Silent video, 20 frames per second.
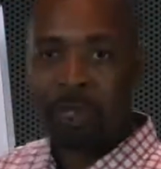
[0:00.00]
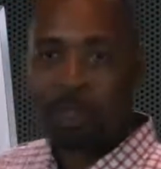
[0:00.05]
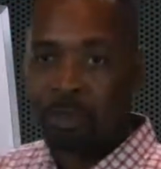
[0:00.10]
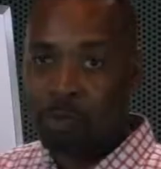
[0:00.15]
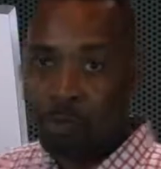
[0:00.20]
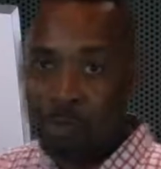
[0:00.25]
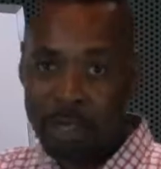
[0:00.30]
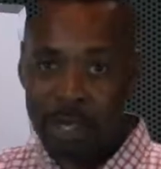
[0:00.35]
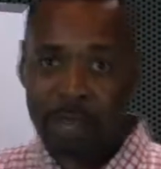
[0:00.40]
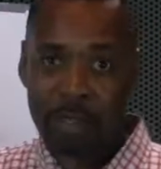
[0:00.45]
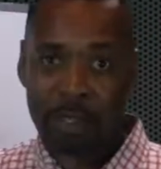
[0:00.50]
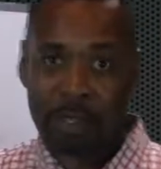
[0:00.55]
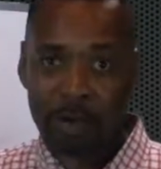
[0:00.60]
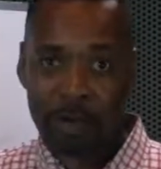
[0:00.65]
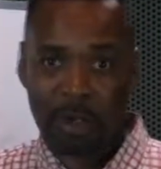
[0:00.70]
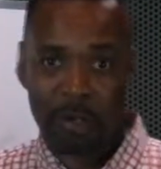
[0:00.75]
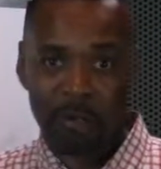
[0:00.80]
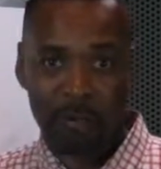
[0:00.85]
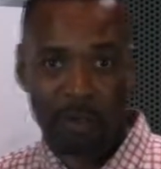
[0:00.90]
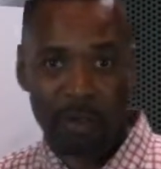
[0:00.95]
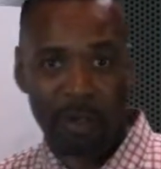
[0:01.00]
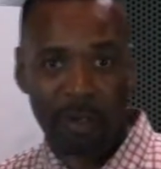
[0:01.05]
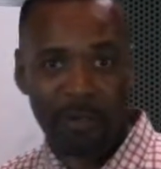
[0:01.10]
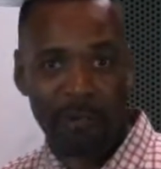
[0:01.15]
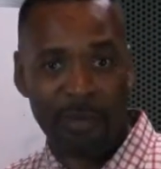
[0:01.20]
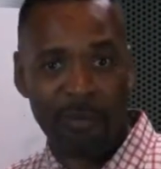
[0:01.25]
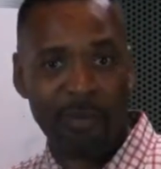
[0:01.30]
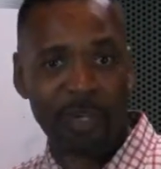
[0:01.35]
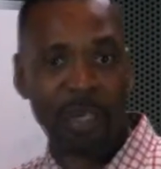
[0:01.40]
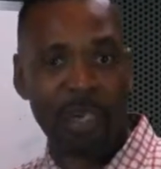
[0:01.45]
20, 30, 40,
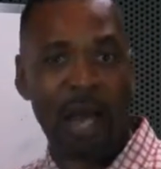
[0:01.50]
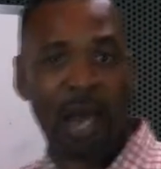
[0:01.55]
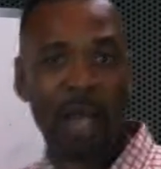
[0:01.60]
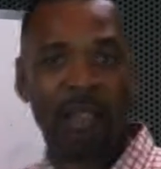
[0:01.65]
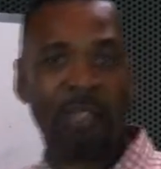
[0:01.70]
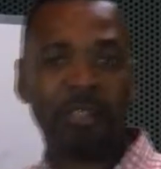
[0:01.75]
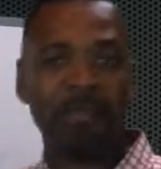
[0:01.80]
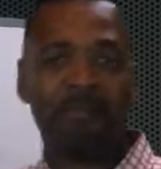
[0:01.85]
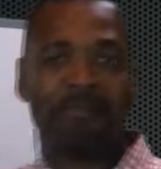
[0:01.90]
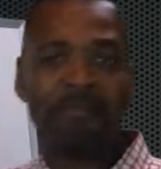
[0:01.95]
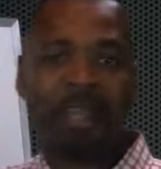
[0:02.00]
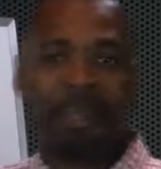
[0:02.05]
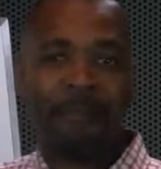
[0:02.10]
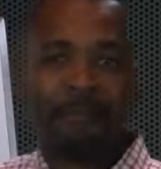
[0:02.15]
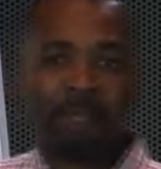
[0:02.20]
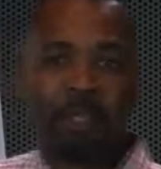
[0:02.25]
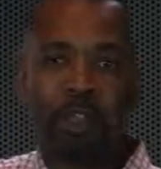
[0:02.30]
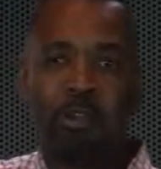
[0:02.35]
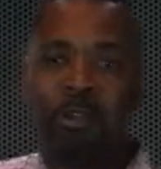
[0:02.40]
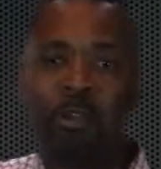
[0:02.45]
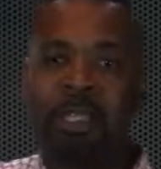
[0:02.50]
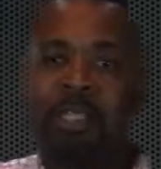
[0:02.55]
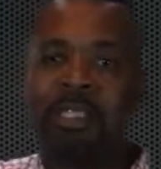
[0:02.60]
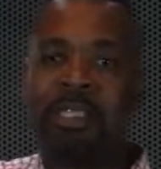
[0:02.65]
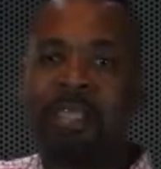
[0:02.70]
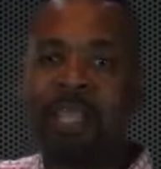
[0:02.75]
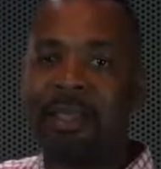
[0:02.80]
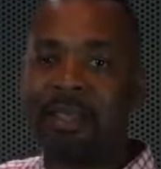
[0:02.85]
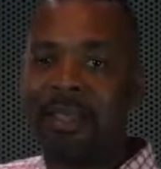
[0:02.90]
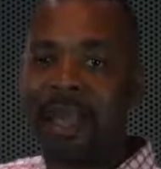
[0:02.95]
$50, then you can
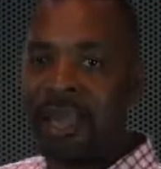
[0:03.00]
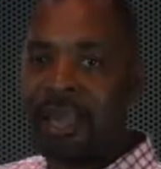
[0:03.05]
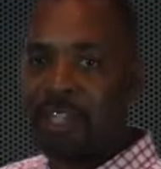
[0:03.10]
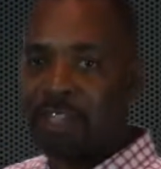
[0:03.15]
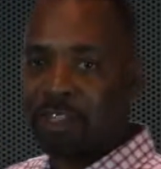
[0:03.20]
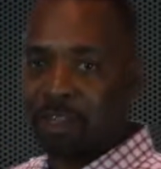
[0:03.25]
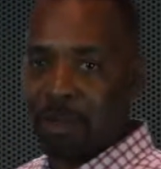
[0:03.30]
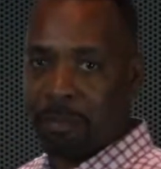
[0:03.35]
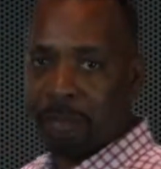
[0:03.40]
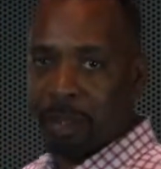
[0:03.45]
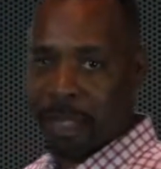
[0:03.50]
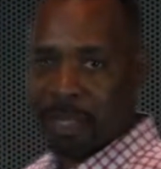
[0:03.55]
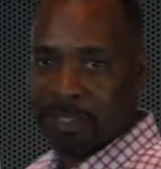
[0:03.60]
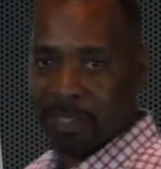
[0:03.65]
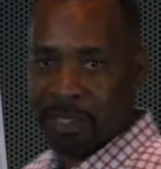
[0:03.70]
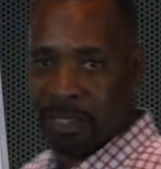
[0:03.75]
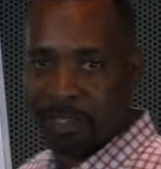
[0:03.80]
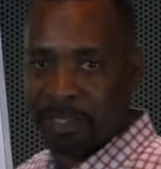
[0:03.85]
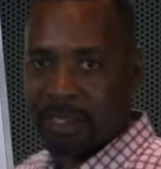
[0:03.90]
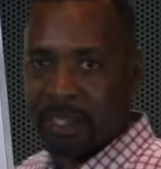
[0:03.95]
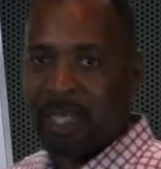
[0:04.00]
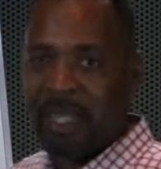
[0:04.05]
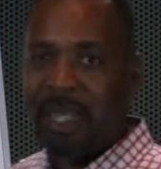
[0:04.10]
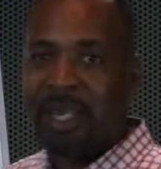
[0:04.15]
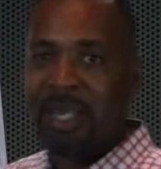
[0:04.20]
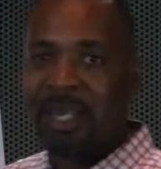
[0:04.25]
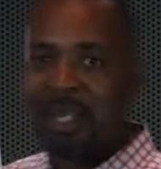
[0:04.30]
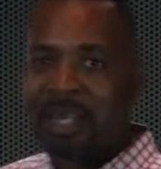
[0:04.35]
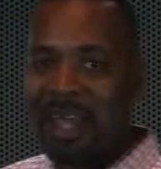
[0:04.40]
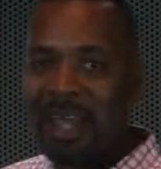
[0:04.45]
sink that into your business.
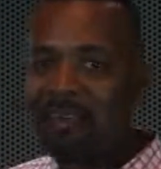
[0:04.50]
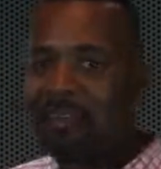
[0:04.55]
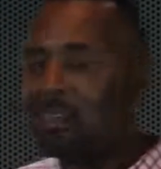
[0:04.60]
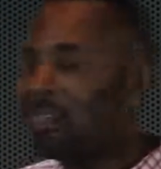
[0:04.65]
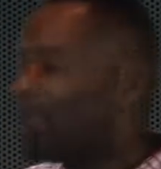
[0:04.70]
Never